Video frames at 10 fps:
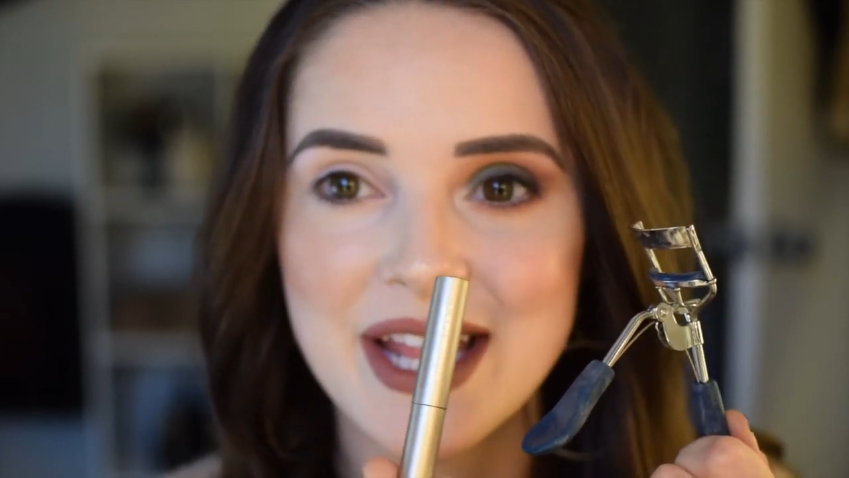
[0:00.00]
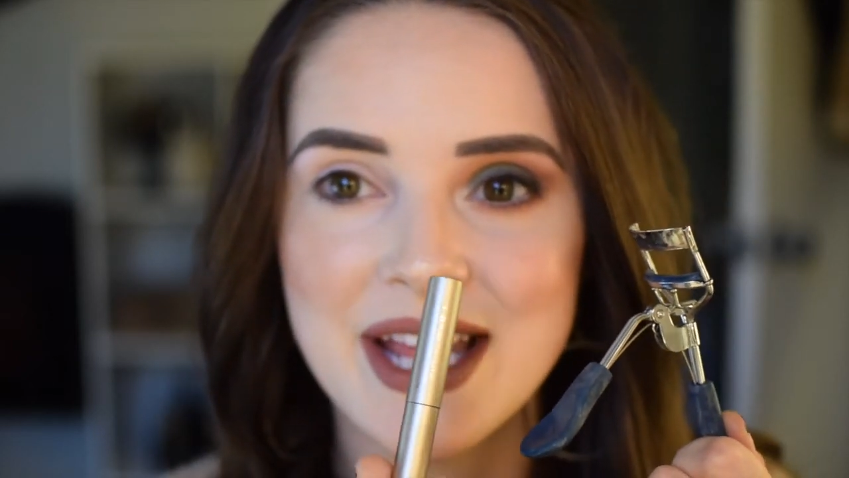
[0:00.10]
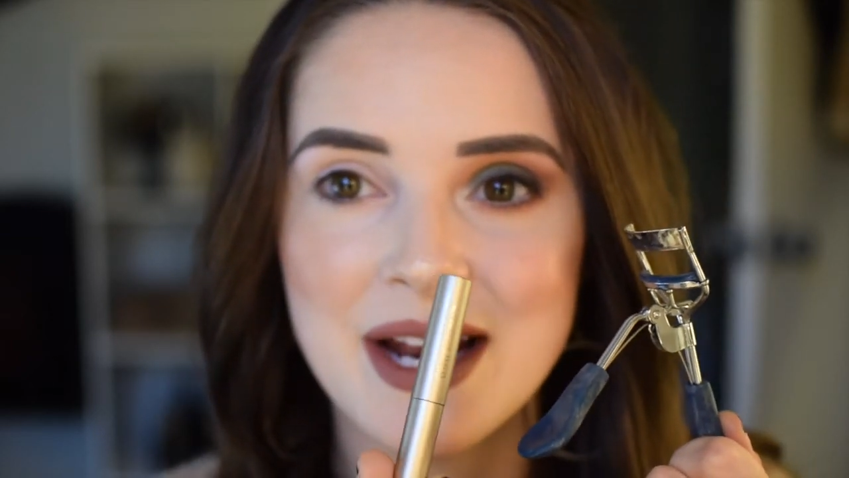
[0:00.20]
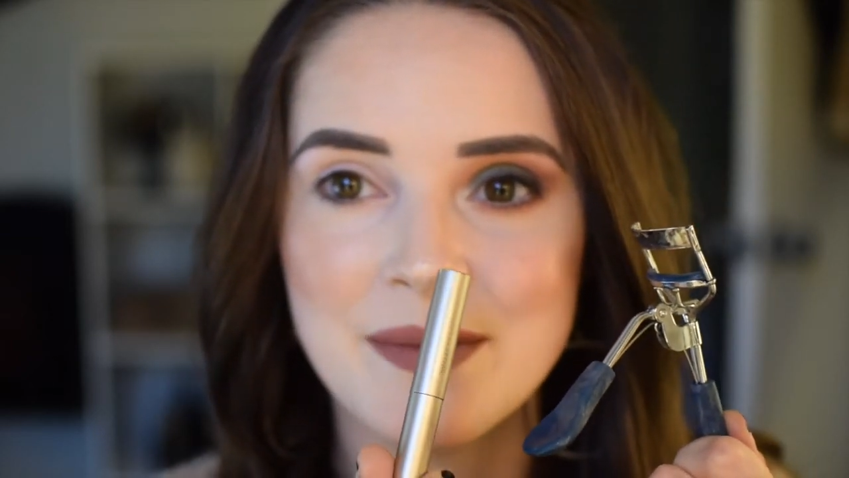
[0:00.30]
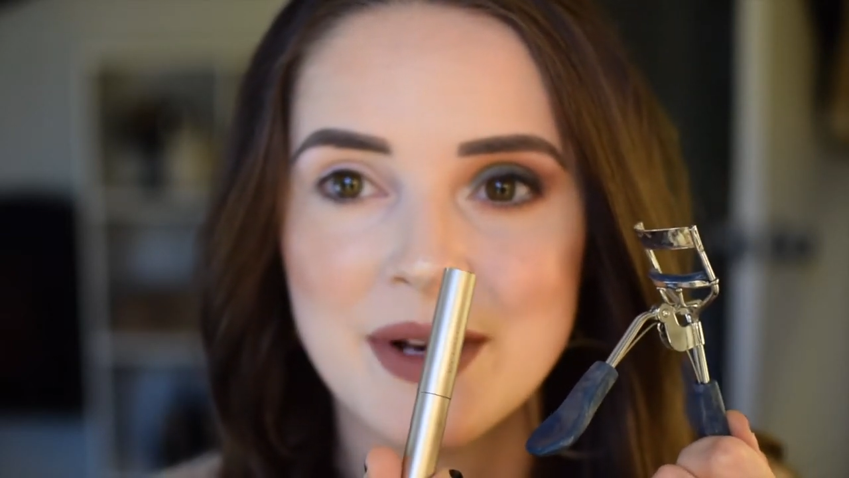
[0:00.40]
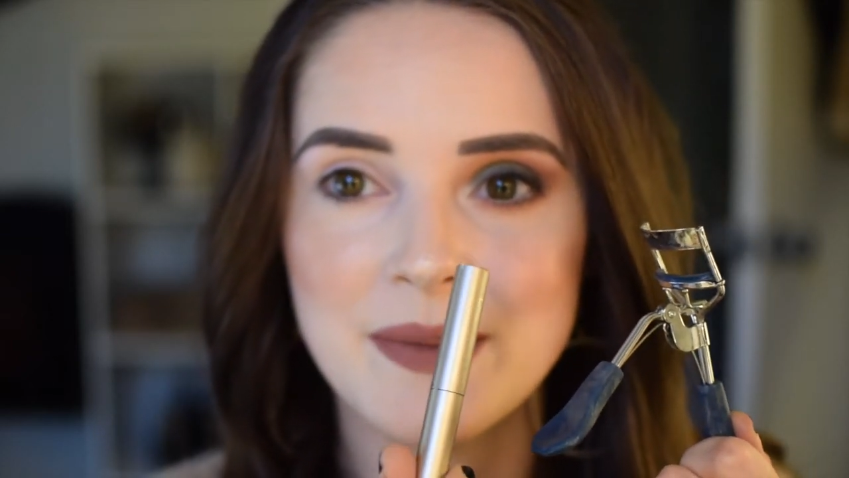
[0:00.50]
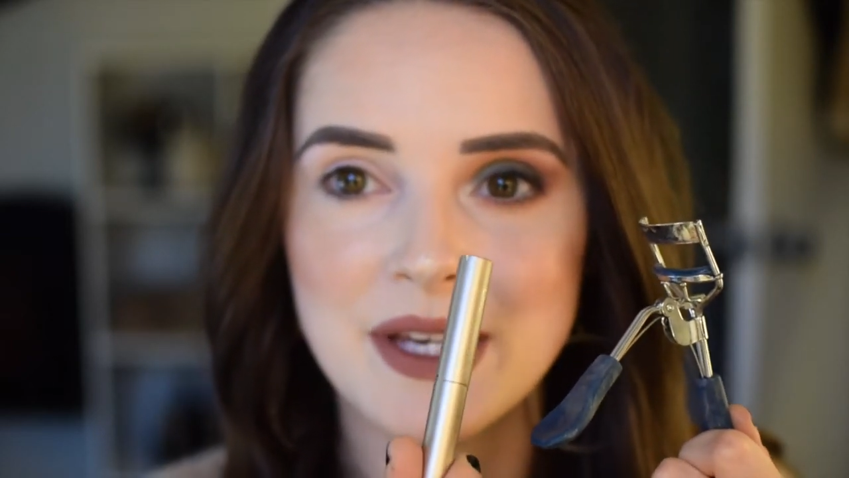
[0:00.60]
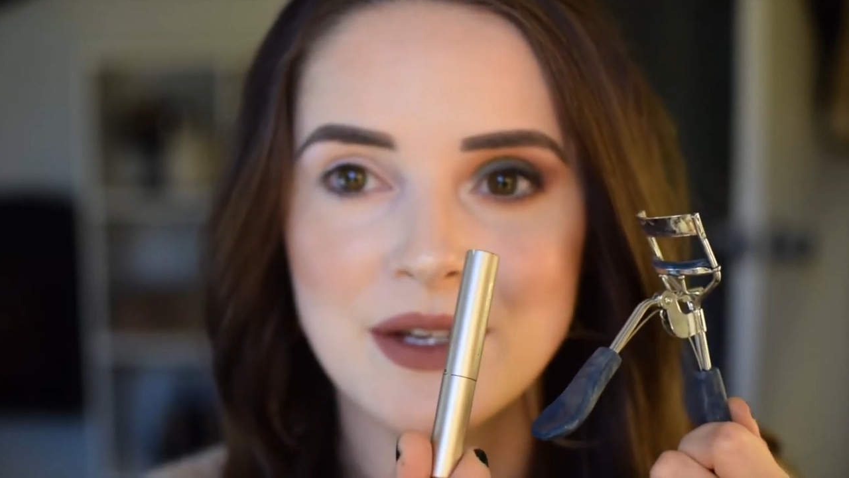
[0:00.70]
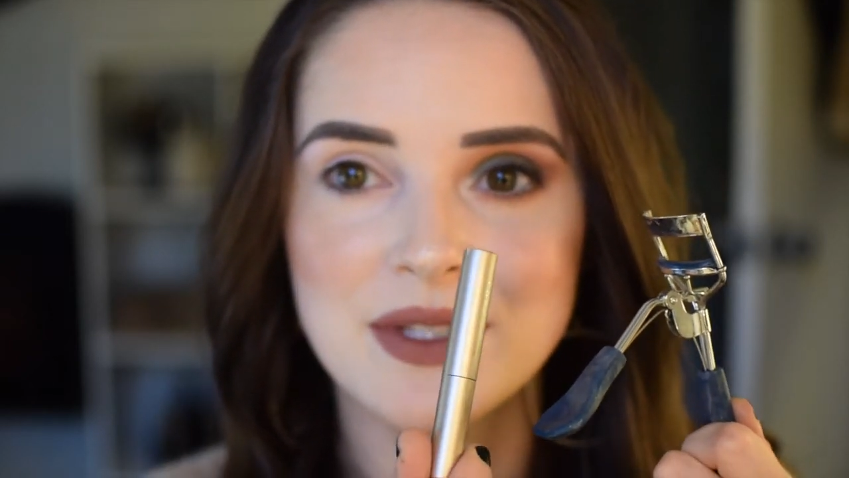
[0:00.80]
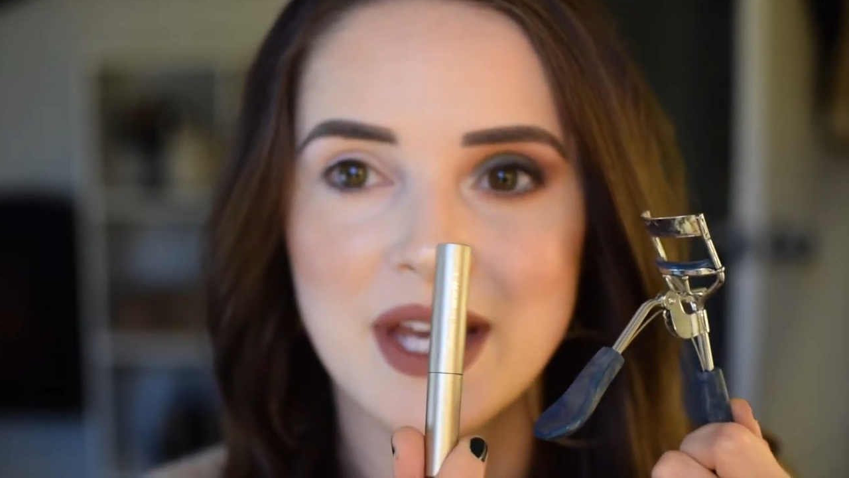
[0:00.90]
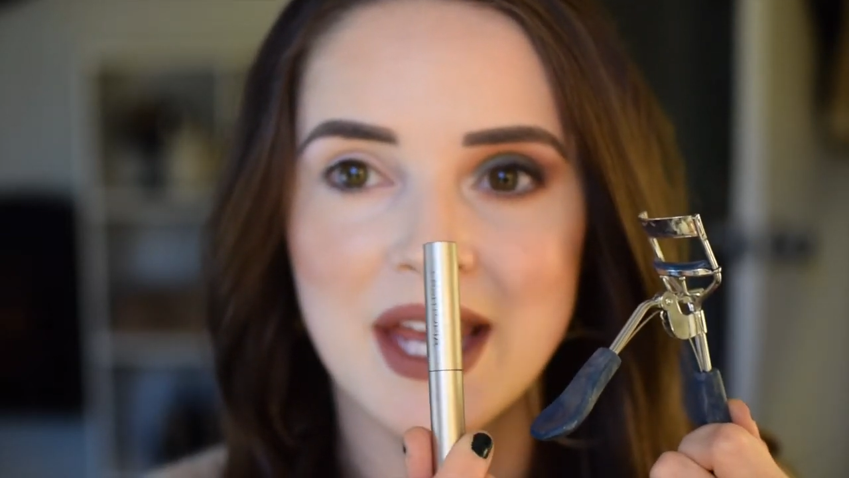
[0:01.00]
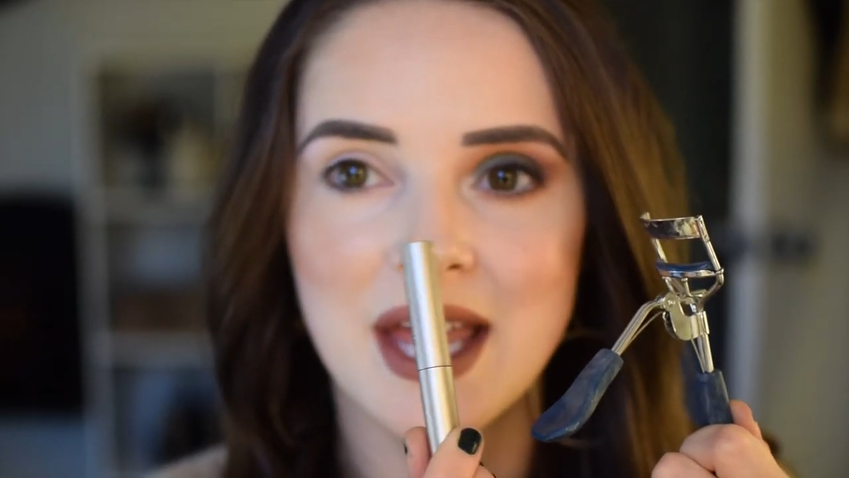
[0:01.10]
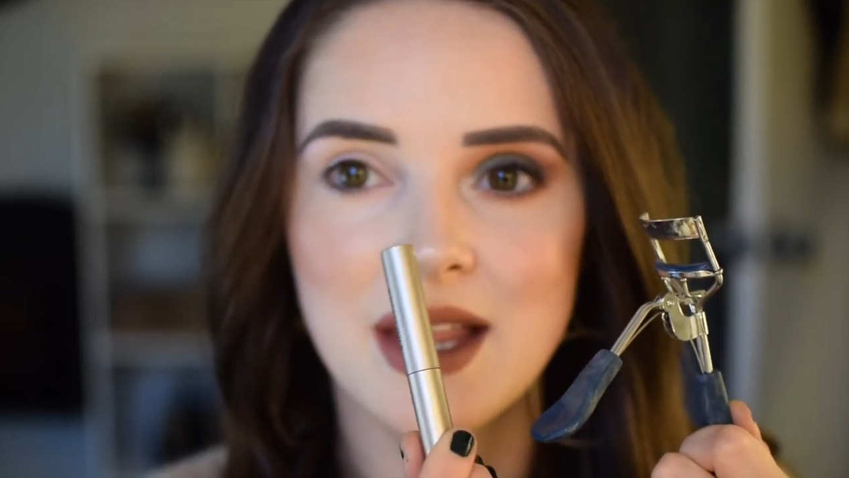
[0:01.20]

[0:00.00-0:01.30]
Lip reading: and then I'm going to be using